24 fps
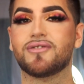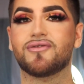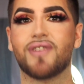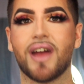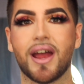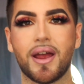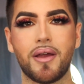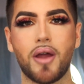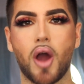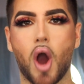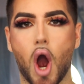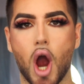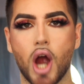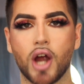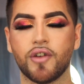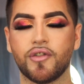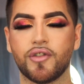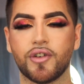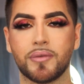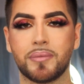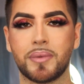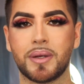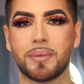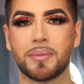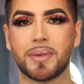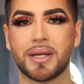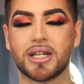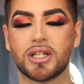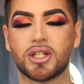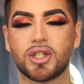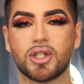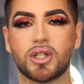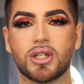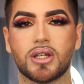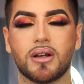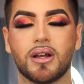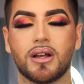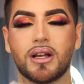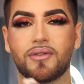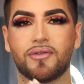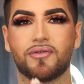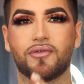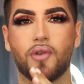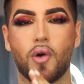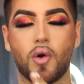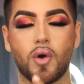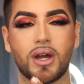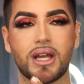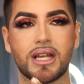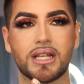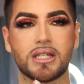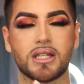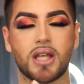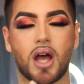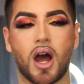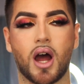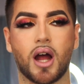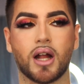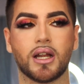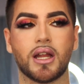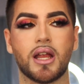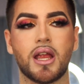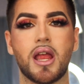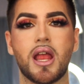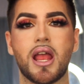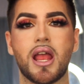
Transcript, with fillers: very hard for me, bitch, to focus on.